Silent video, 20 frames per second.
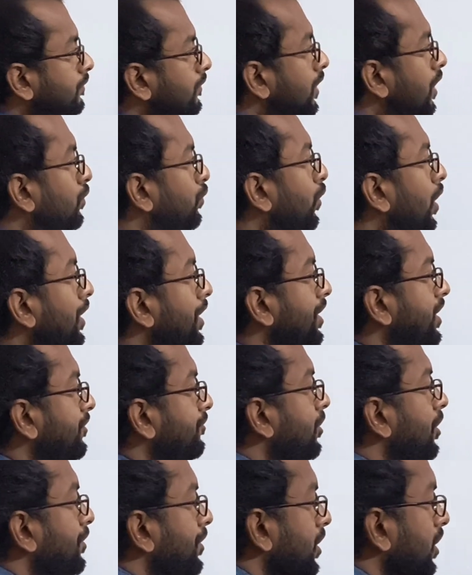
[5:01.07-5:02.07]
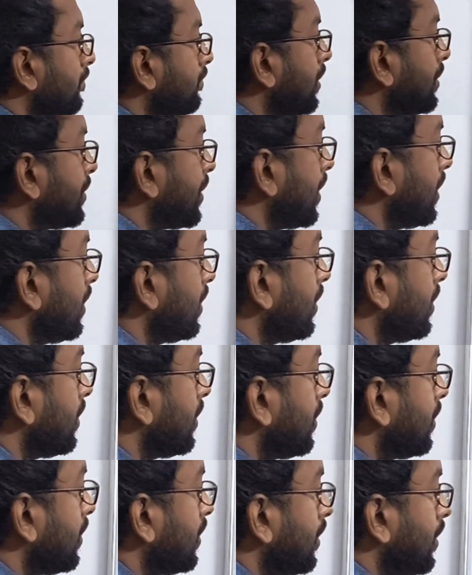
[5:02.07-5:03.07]
Now what is the velocity of the chain?
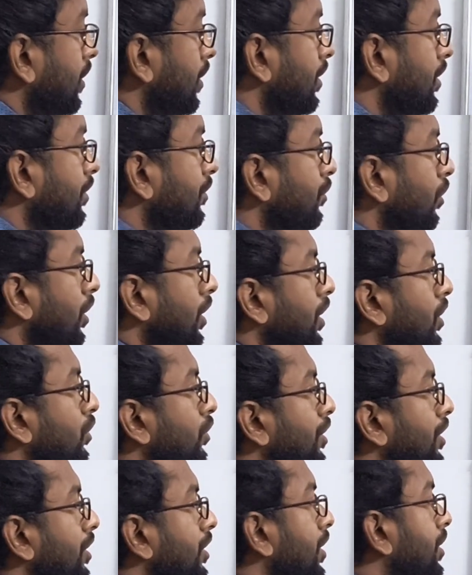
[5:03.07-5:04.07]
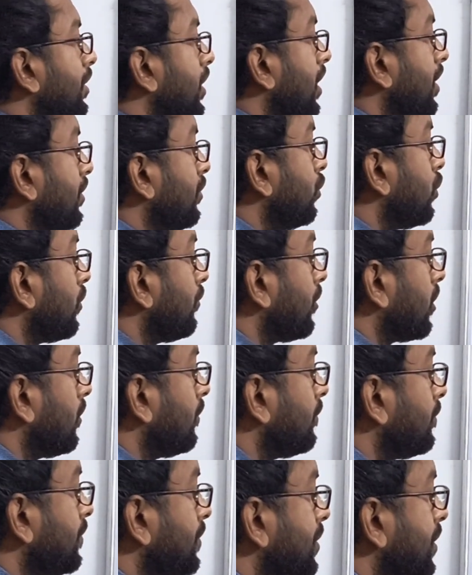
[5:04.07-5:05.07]
You already know it, that is root over
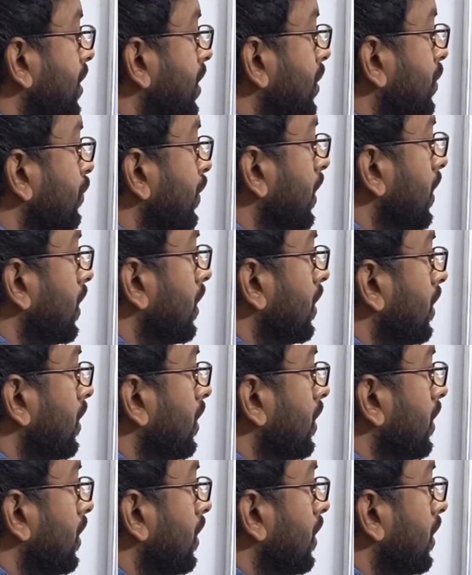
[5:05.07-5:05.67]
of G into L.